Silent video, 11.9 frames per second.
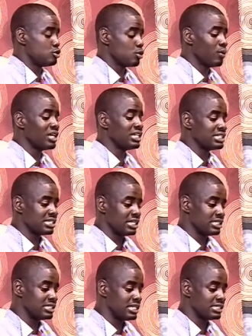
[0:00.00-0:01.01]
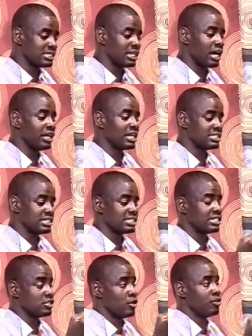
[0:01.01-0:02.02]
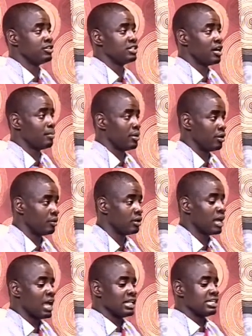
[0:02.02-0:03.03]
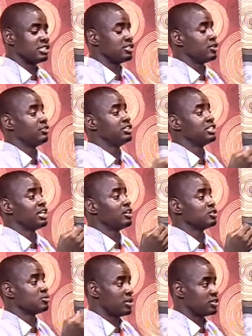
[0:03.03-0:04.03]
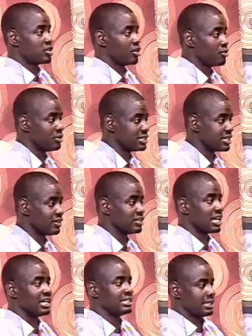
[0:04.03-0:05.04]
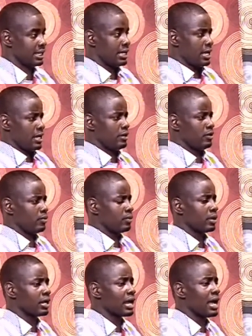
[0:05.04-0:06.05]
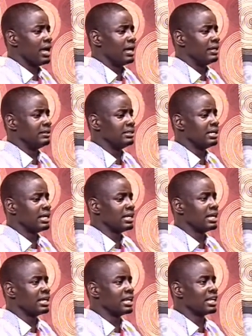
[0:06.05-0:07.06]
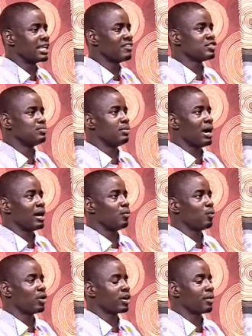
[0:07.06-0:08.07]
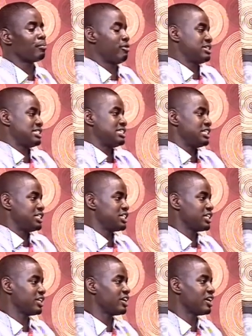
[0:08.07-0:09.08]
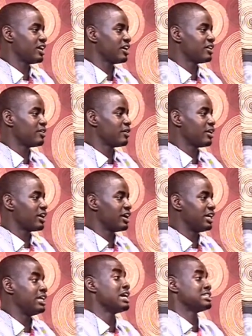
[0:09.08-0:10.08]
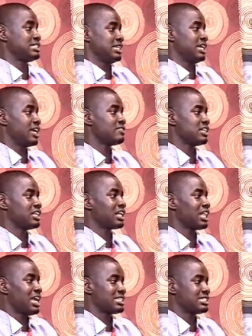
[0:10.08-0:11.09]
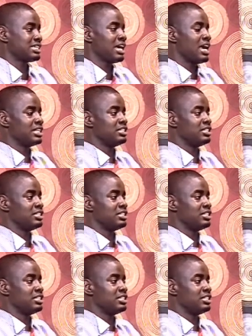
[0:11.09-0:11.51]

So when they see it, they say that yes, this is original pearl, this is original Swarovski crystals, and you know, okay. it, it gives my work prestige. It gives it a class. Yes, it, gives, it gives class. a class.